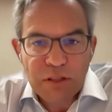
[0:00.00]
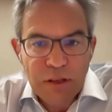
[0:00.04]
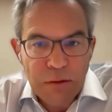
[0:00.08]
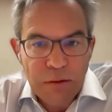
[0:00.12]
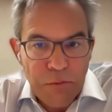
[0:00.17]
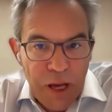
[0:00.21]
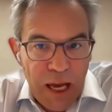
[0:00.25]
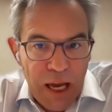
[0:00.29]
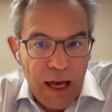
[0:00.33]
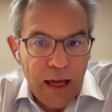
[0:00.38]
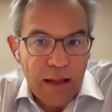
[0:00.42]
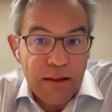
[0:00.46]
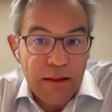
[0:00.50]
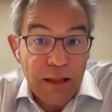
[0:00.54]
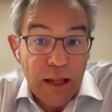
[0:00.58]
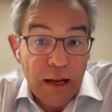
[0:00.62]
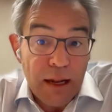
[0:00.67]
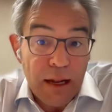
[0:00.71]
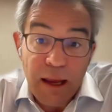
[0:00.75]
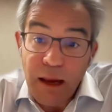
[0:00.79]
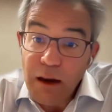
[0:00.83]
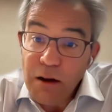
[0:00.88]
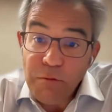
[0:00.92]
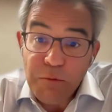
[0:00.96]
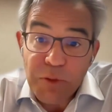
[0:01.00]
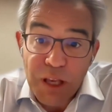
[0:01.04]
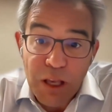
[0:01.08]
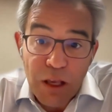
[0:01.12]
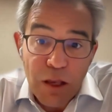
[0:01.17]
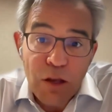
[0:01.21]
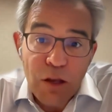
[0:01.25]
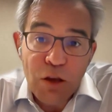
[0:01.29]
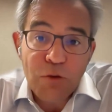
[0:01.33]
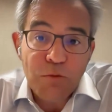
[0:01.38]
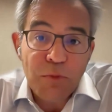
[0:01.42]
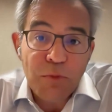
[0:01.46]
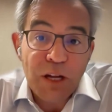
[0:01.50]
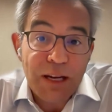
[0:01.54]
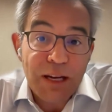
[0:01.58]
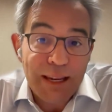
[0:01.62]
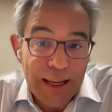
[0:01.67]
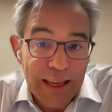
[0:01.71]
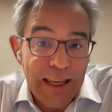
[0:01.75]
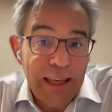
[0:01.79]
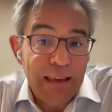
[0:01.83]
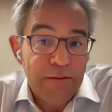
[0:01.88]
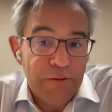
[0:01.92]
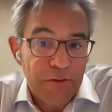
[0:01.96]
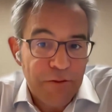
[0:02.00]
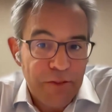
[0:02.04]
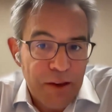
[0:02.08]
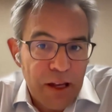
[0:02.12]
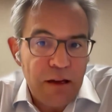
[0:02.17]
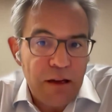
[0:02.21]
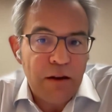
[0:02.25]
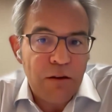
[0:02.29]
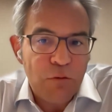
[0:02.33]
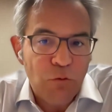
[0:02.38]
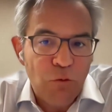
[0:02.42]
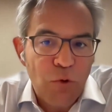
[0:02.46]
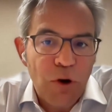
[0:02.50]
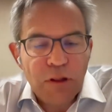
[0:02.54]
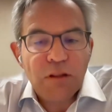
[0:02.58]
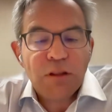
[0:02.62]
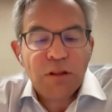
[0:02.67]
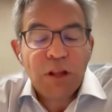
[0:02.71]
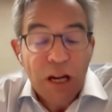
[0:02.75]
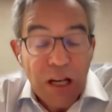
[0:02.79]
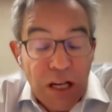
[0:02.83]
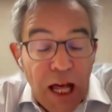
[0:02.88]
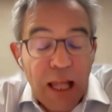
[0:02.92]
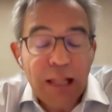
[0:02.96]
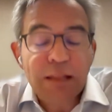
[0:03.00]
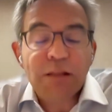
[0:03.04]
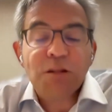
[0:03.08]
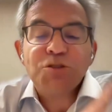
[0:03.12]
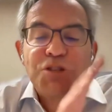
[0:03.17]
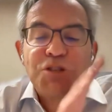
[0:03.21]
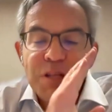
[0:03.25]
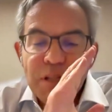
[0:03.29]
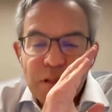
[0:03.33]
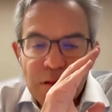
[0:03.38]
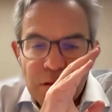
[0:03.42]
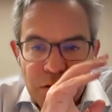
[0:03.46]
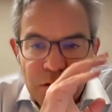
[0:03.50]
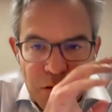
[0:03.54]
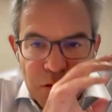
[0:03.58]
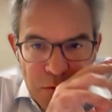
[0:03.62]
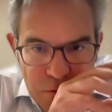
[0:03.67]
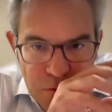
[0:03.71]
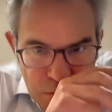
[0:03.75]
demand that care be human, even when technology